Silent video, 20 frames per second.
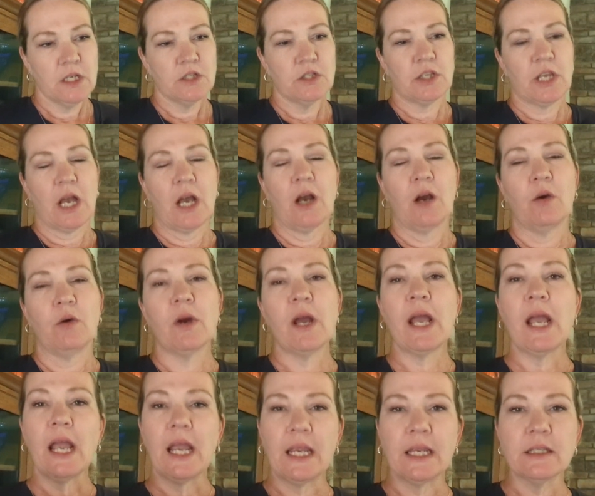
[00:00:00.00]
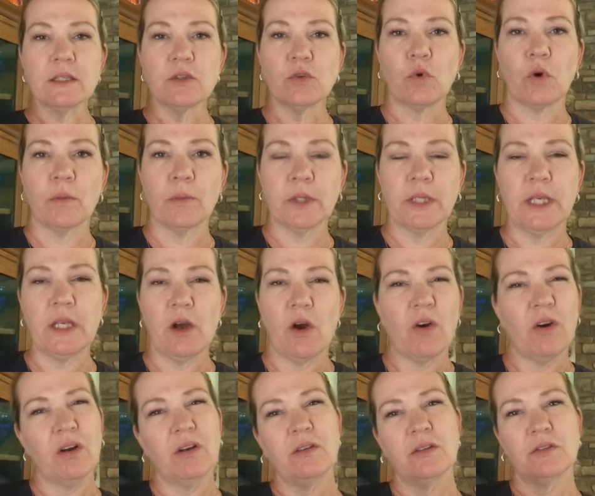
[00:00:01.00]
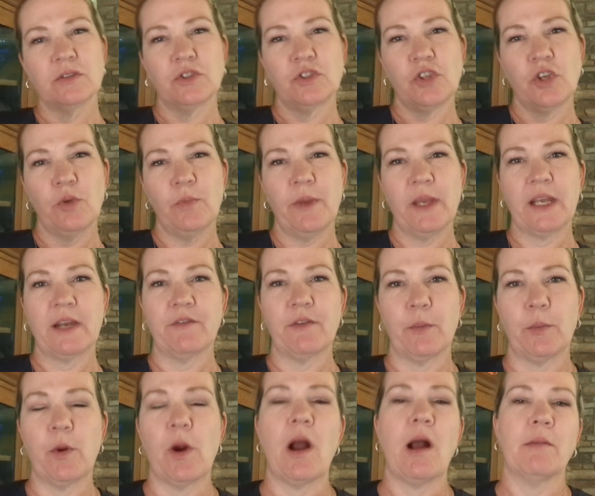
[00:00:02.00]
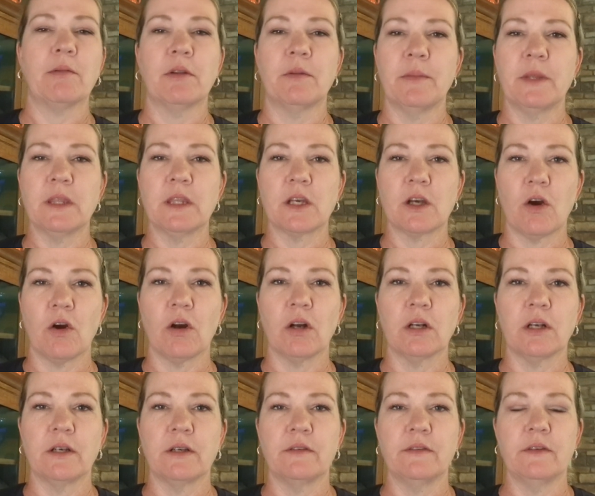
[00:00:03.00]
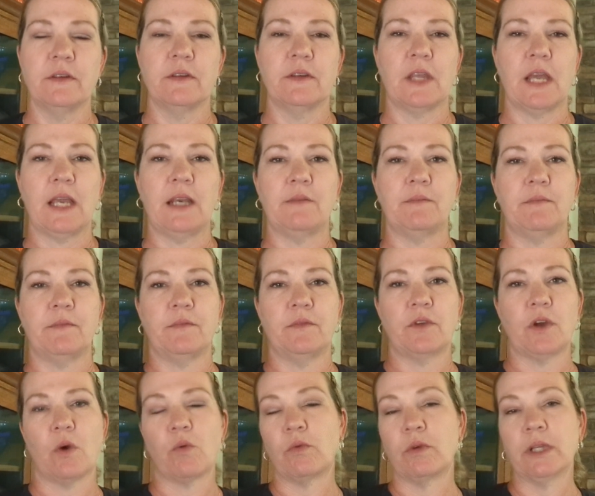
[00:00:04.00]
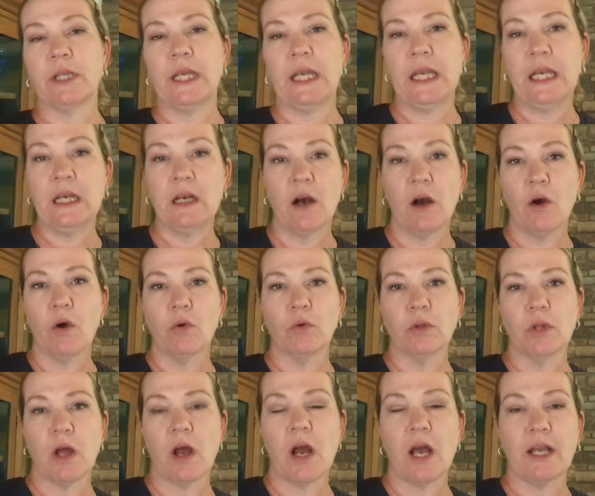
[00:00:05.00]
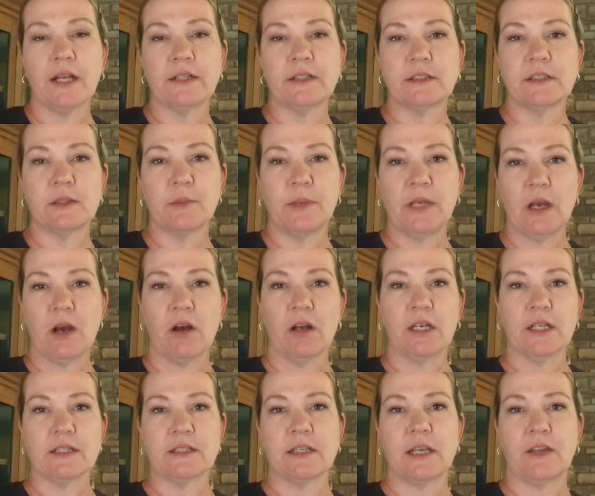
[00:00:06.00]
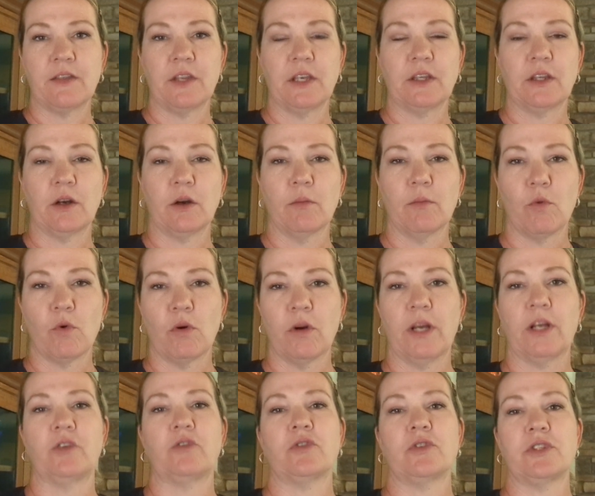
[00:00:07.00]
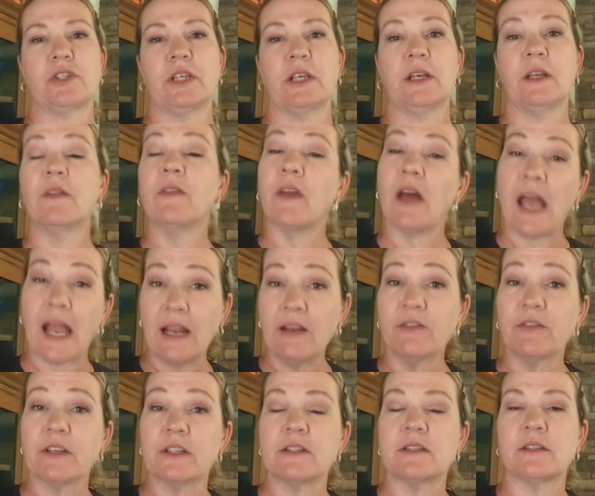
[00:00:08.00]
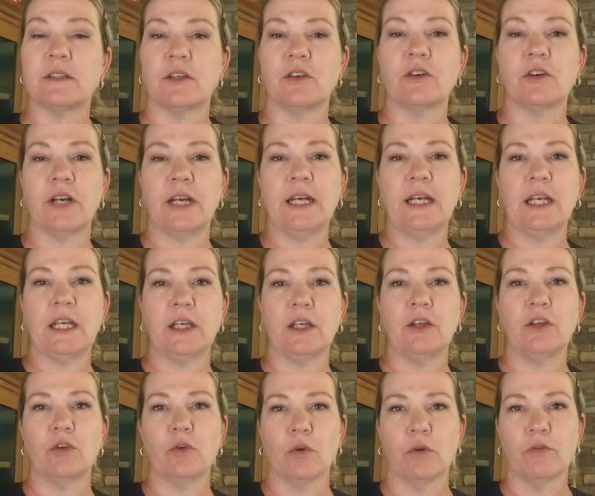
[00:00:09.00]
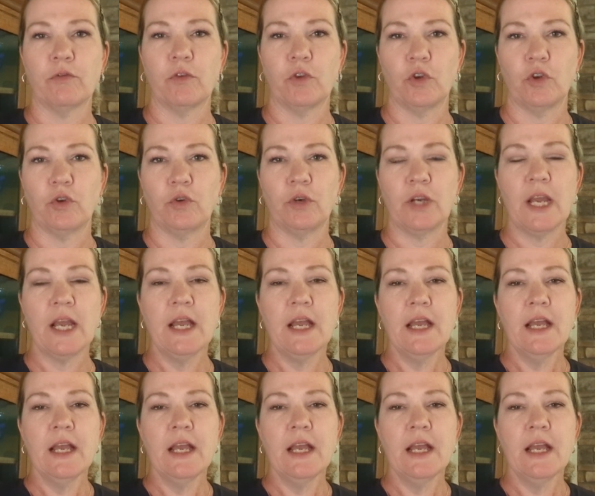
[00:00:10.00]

So ants normally aren't too big of a problem in the garden. They don't really eat a whole lot. To be honest, I think they're more interested in the aphids that are eating your food.